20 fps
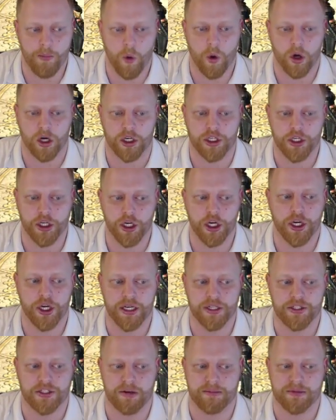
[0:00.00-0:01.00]
more
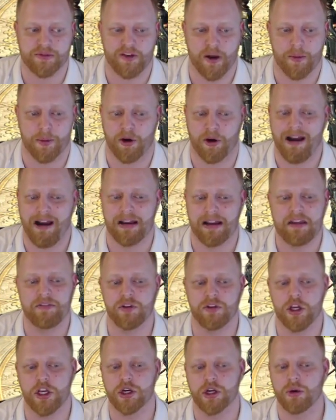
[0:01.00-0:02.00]
good in terms of helping her out,
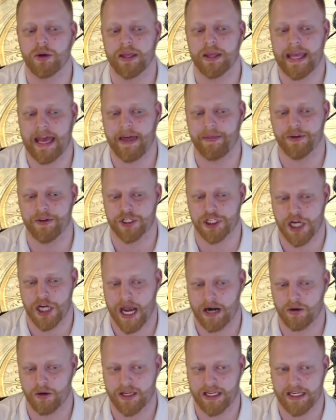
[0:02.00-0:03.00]
even though you don't get the
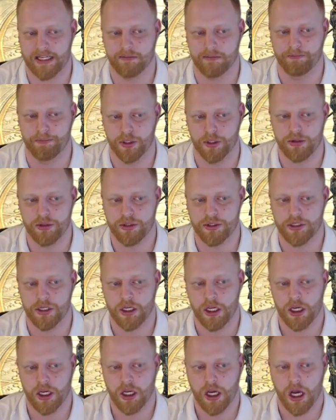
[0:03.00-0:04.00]
Shadowkin boost,
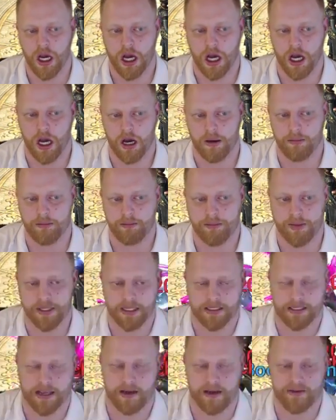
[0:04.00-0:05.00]

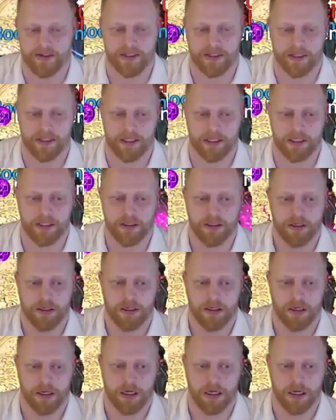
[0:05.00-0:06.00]
because obviously
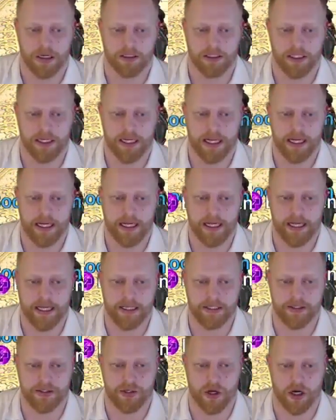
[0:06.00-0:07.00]
Lydia
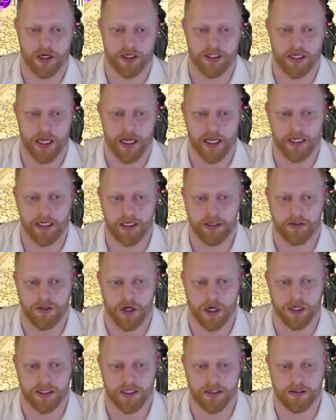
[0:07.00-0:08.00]
is Dark Knight,
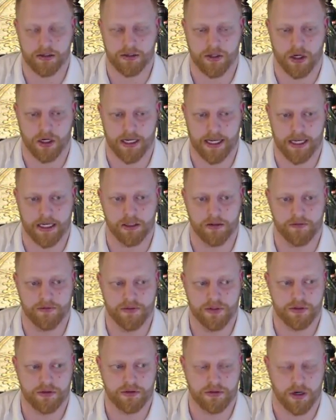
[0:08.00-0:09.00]
Dark
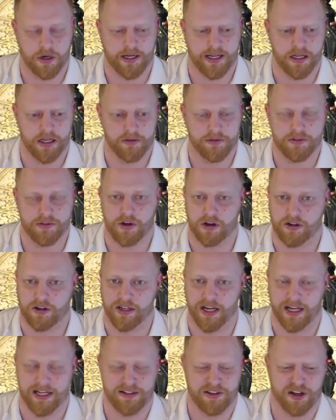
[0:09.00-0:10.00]

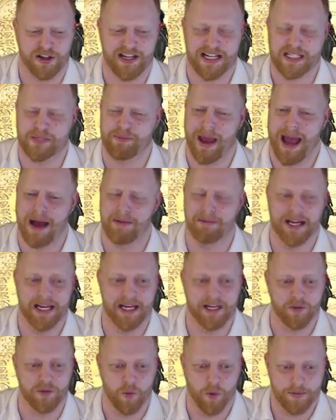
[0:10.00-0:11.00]
Knight. Dark Knight's
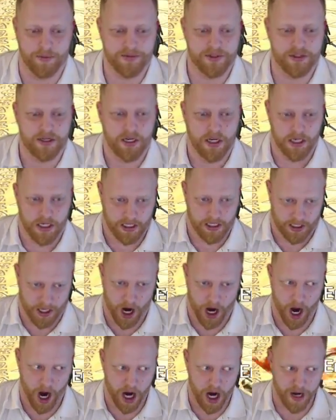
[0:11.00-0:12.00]
Batman. Whoops.
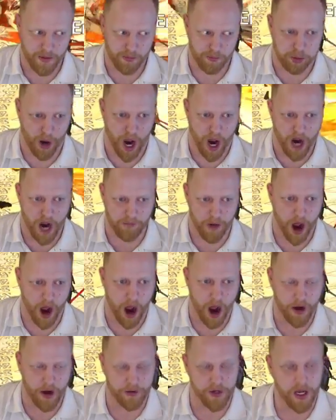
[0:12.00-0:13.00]
I'm
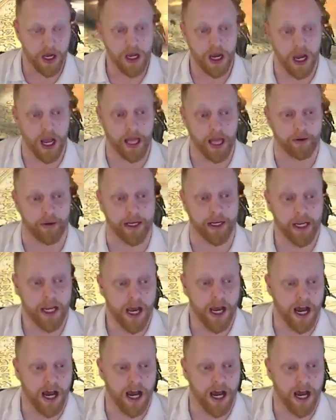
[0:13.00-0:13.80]
Batman. Anyway,